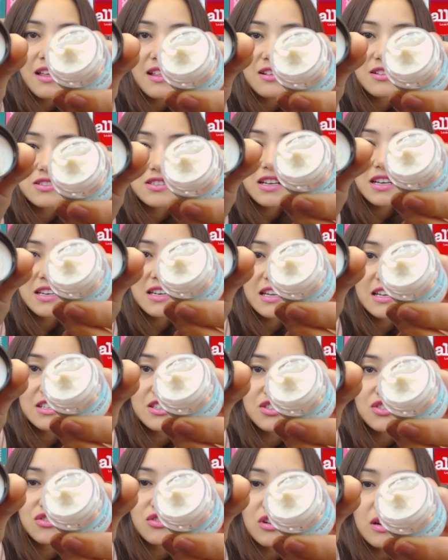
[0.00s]
looks like a
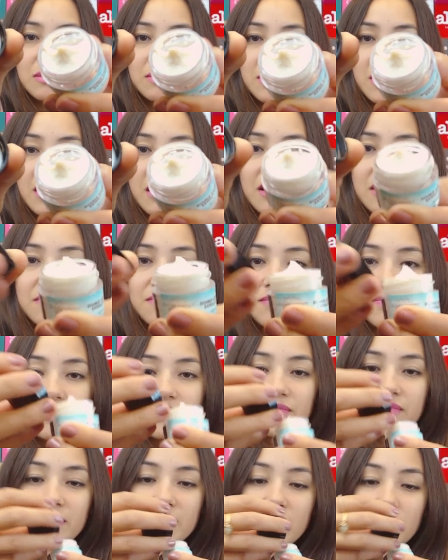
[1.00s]
nice scrub there.
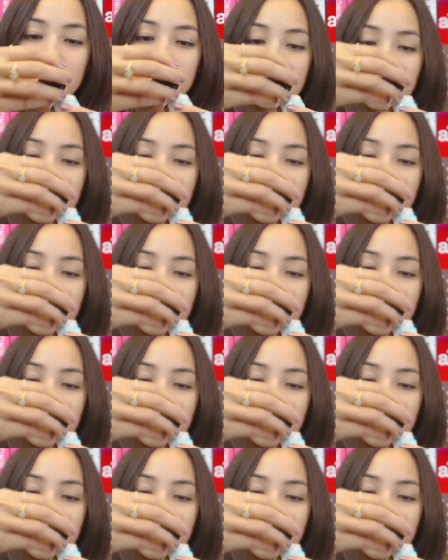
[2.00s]
A little